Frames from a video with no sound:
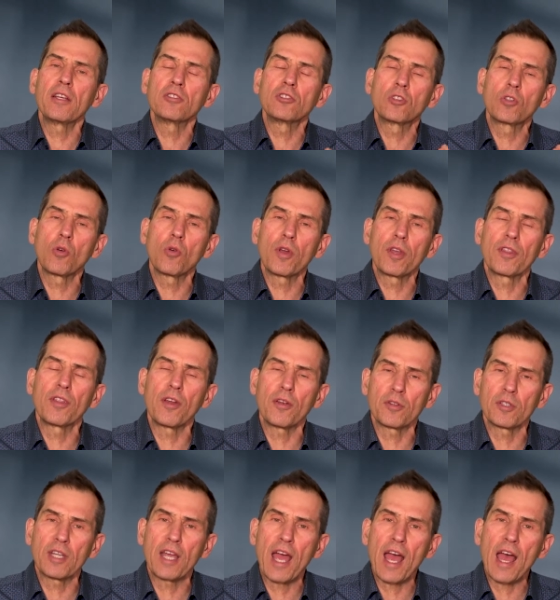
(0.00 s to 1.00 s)
is doing their
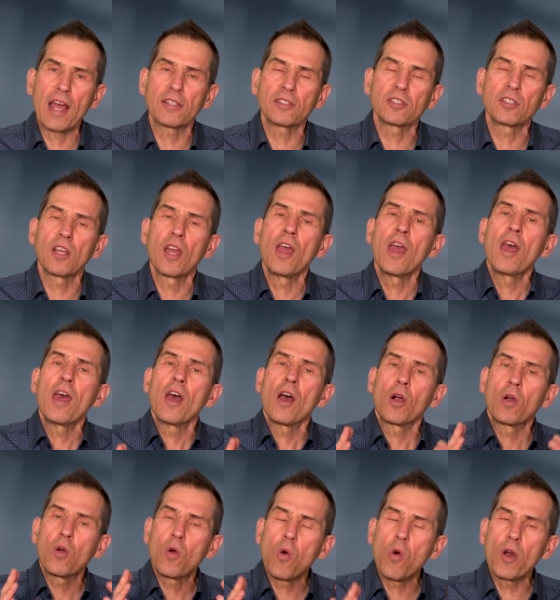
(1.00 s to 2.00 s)
tasks
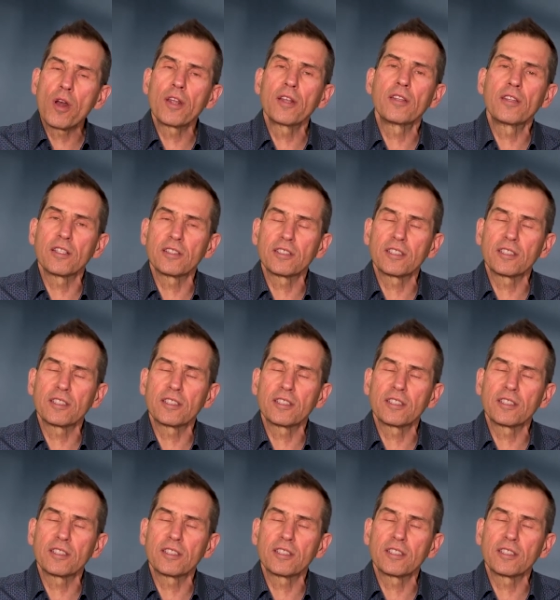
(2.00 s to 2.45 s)
according to